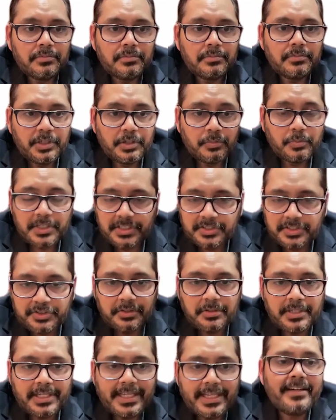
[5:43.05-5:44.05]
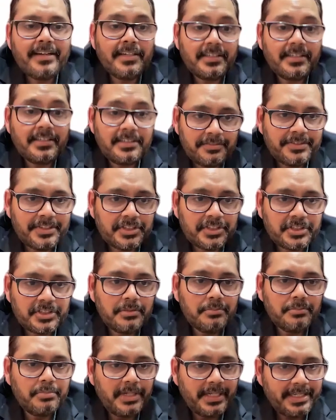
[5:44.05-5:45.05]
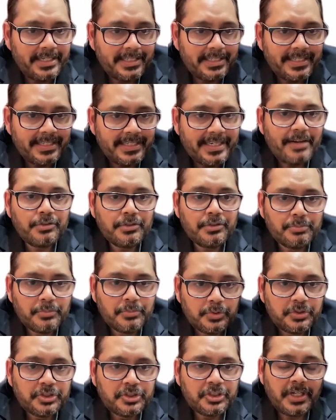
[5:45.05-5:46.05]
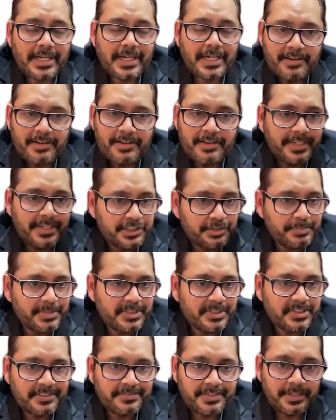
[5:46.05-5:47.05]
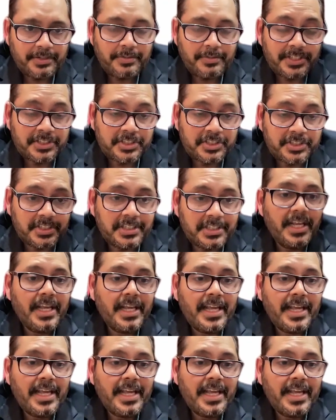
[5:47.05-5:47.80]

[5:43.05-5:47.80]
what is your character vision, bring it down to a moonshot. I have a very specific question.